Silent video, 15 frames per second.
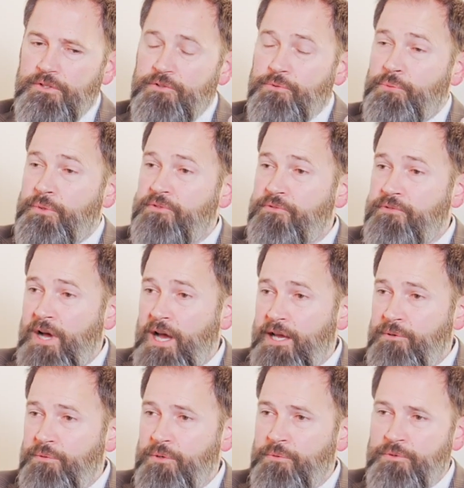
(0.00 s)
to
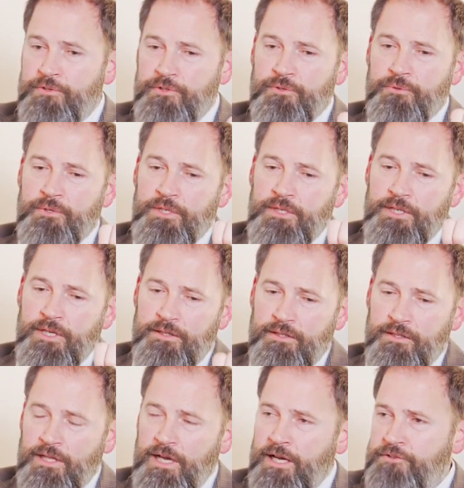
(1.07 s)
refine what we're doing at
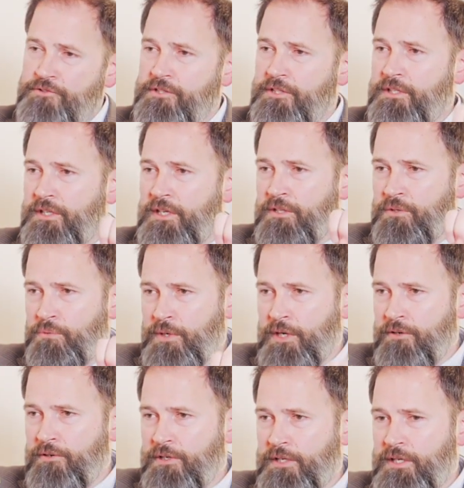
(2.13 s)
the logic and the
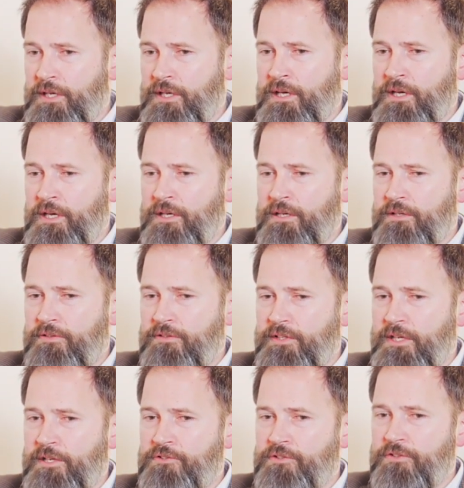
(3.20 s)
rhetoric
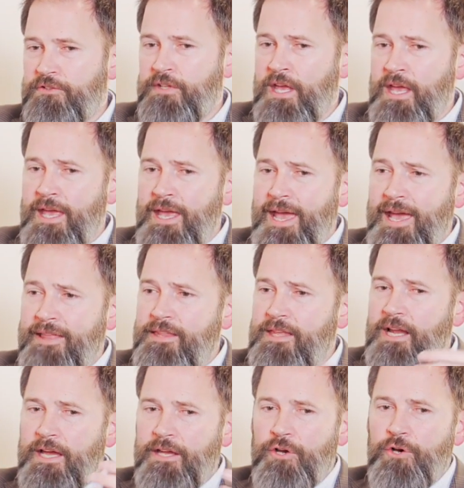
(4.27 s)
stages. And
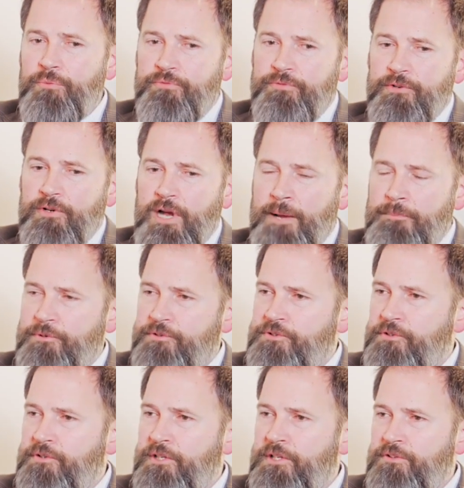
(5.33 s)
then I hope for
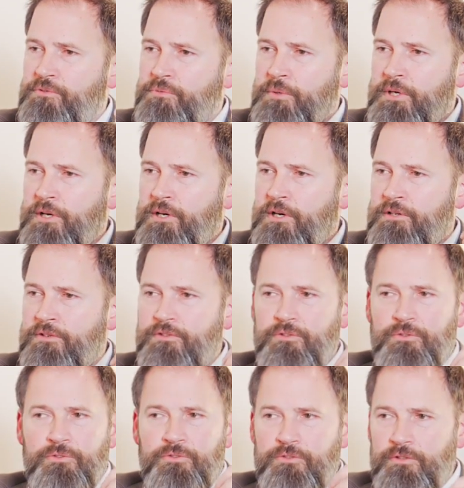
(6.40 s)
opportunities where our
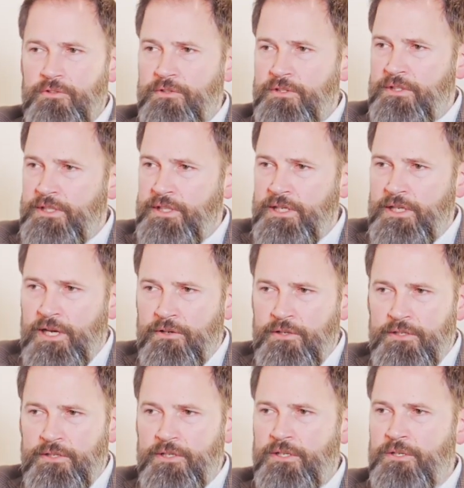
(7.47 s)
students are getting out
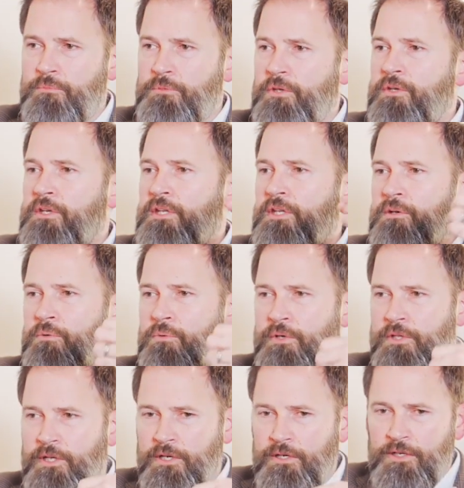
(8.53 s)
into the community, where
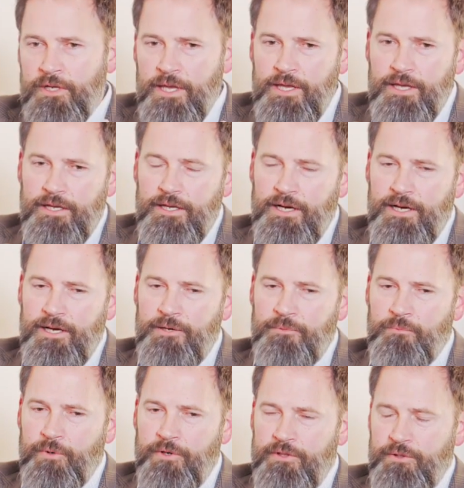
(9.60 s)
they're
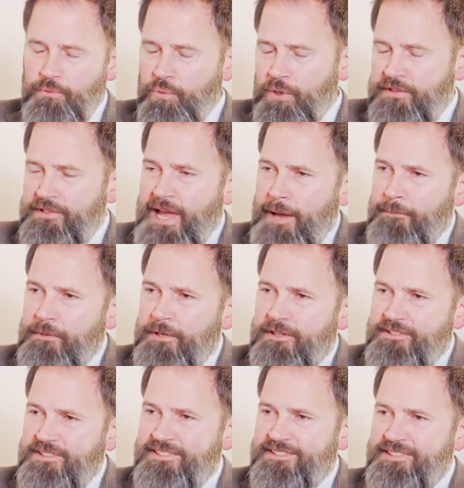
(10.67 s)
what's happening
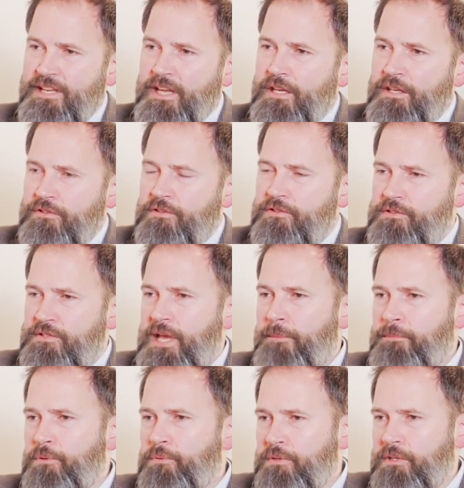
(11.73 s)
at TCA isn't just
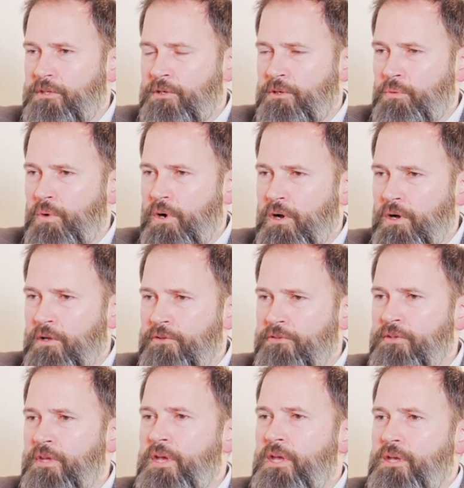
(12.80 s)
happening within our
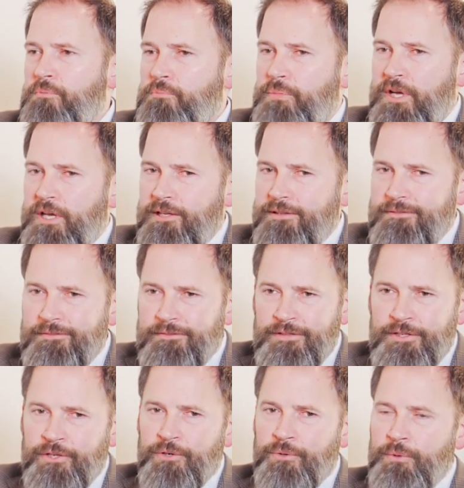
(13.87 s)
walls, but
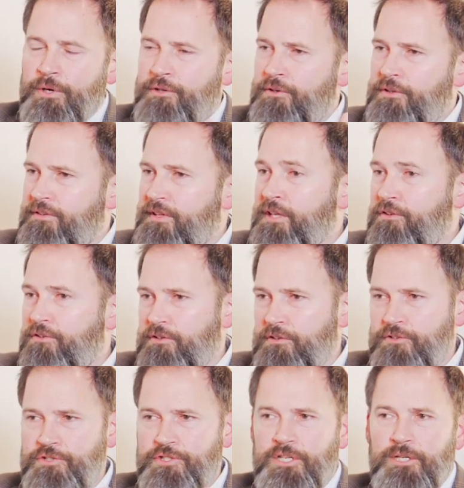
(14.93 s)
whether it's
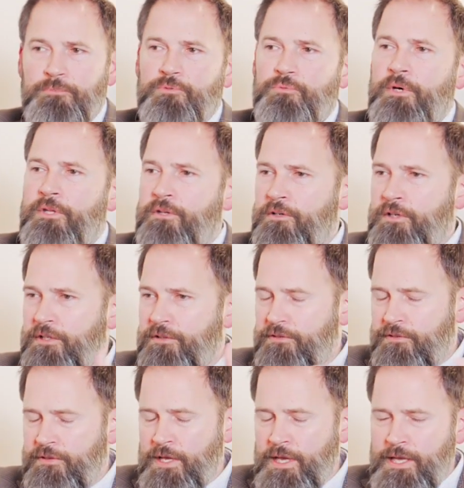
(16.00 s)
internships, whether
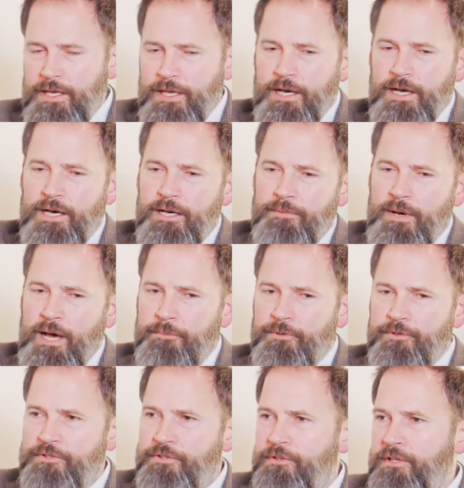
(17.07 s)
it's
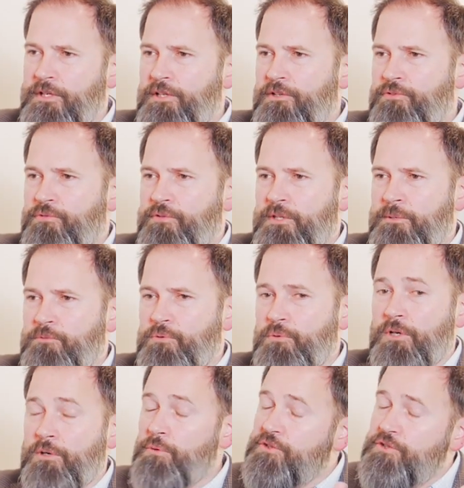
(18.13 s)
opportunities for them to
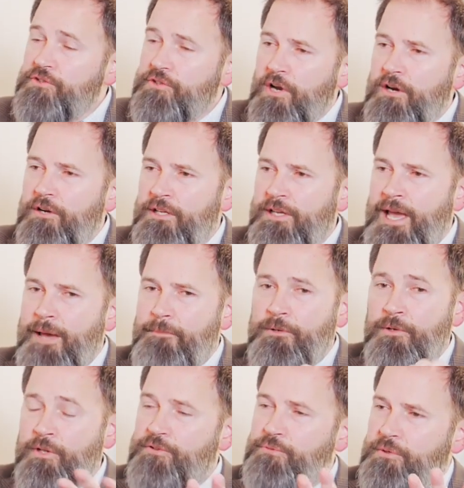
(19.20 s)
work, which is already
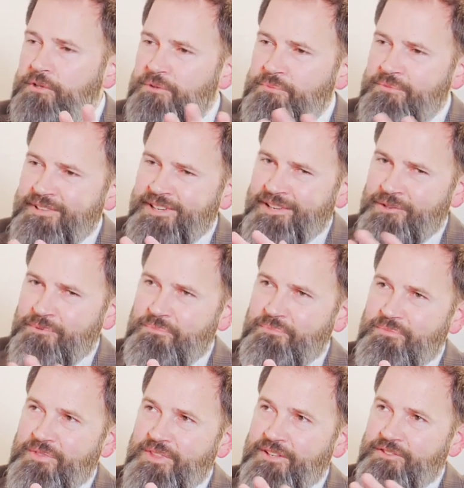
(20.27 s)
happening. That's one of the other
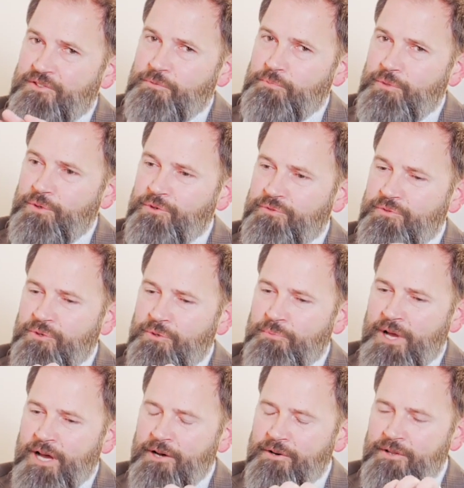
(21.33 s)
things that's beautiful
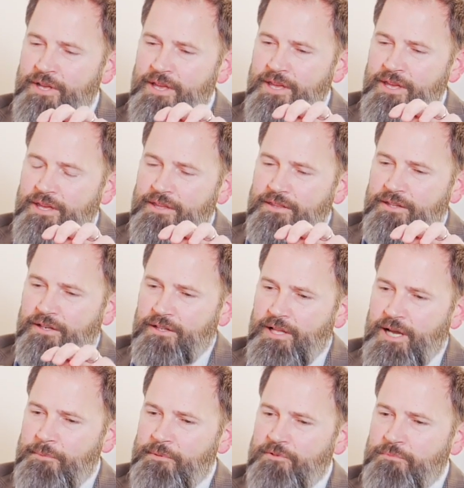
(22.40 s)
about the
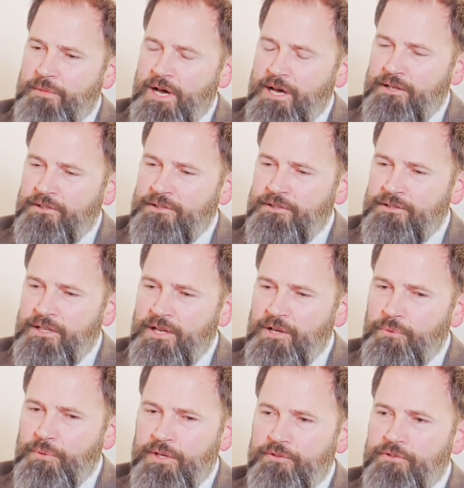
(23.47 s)
collaborative model.
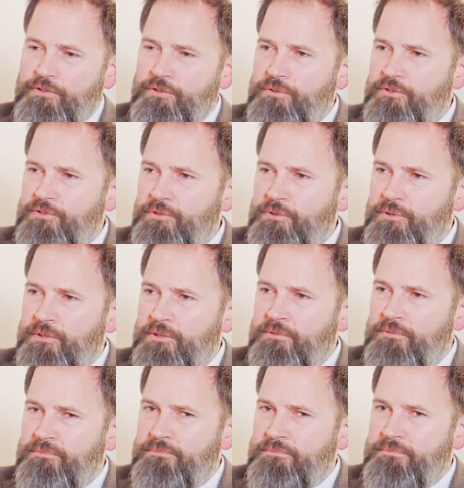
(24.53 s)
We have students who
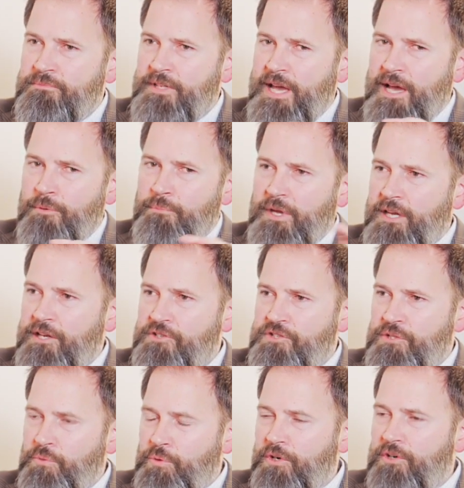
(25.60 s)
are now
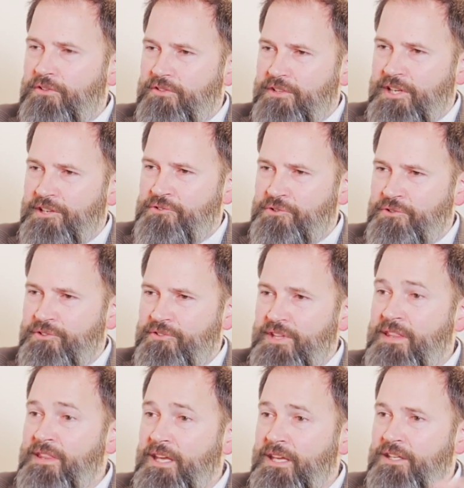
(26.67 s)
managing work schedules,
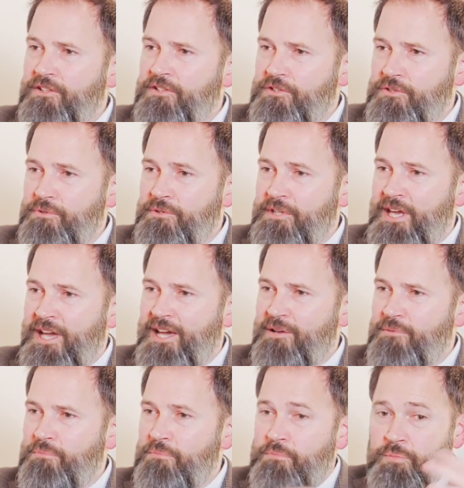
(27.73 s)
and they can do
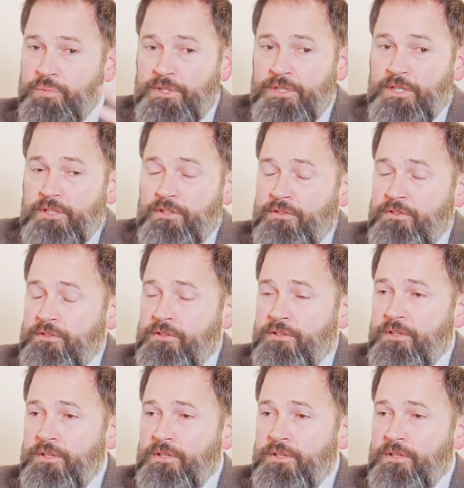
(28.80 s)
that because